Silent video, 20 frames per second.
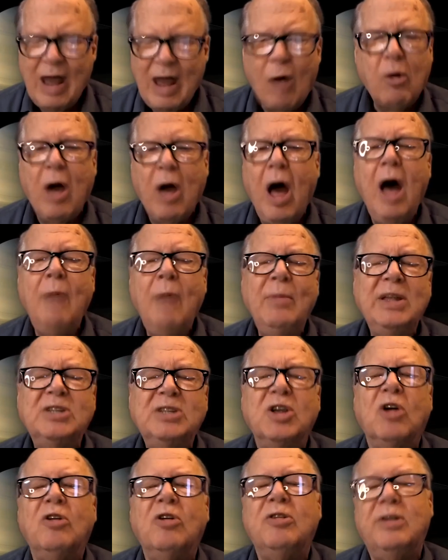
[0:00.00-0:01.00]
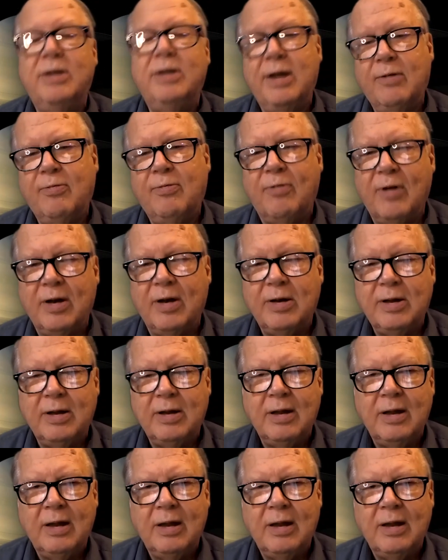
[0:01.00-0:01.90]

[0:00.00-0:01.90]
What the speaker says: Now, comets are different.